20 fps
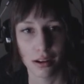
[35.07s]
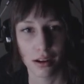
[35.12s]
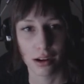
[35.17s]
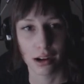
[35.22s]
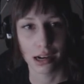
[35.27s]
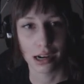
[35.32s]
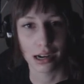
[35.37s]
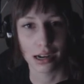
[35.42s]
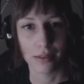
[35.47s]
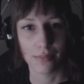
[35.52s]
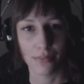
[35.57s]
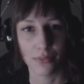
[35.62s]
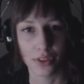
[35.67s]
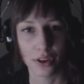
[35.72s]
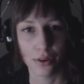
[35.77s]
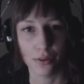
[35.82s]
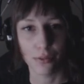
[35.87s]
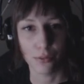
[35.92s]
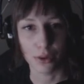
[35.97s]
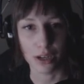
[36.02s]
Alright,
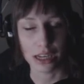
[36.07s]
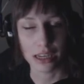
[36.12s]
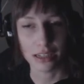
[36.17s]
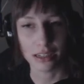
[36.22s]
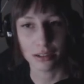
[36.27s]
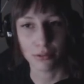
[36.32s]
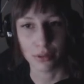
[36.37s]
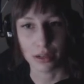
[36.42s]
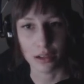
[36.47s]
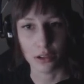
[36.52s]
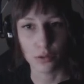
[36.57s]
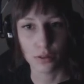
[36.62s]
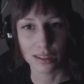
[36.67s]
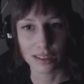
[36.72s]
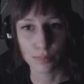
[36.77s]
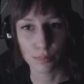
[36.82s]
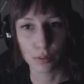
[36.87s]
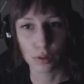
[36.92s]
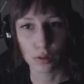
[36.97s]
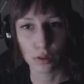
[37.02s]
no, we need to
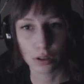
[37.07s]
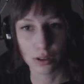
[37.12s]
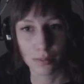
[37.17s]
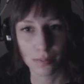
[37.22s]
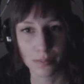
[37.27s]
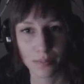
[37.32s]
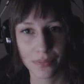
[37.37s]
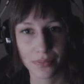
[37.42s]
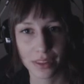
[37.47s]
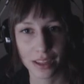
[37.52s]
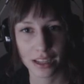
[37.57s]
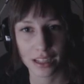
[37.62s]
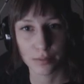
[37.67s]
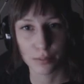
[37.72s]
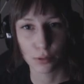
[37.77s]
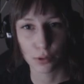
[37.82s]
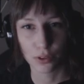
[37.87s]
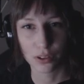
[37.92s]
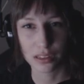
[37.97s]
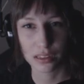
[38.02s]
explore.
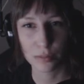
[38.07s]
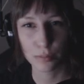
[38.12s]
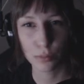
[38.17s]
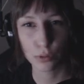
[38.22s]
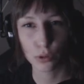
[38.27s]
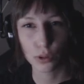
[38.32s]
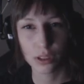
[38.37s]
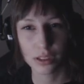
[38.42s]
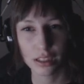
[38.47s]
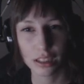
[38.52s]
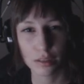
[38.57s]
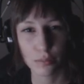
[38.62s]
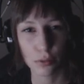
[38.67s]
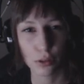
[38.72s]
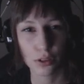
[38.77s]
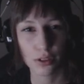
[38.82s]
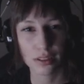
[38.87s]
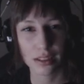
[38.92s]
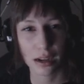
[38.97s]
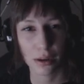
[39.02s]
Exploring is important.
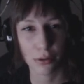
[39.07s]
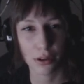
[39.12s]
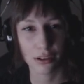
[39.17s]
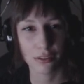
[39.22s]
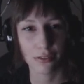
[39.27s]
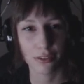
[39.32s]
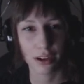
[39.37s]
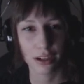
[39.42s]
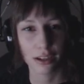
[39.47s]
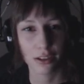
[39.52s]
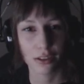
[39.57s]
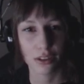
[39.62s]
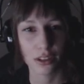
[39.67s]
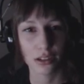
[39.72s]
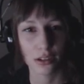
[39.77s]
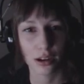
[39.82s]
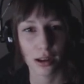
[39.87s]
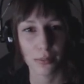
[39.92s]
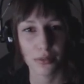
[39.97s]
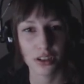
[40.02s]
Exploring is how we're going to find out the
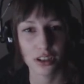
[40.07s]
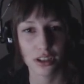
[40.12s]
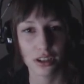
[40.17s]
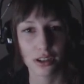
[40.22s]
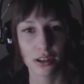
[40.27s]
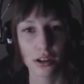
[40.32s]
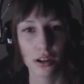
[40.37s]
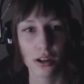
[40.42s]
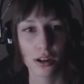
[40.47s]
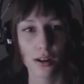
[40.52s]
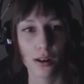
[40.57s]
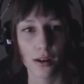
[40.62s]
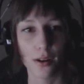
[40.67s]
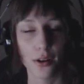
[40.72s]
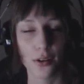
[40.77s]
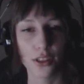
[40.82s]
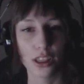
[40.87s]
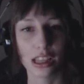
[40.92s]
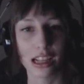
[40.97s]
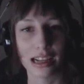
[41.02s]
story. I'm just going to... all
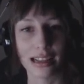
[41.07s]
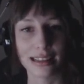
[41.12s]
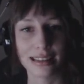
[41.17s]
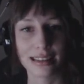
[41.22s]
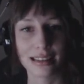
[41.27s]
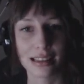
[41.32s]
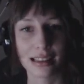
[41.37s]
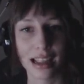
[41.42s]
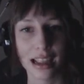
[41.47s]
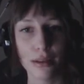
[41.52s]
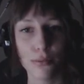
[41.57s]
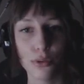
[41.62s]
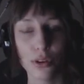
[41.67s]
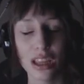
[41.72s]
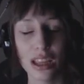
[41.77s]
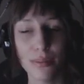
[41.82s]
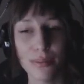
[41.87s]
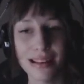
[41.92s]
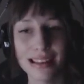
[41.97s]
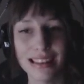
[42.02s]
the lights. Light will keep me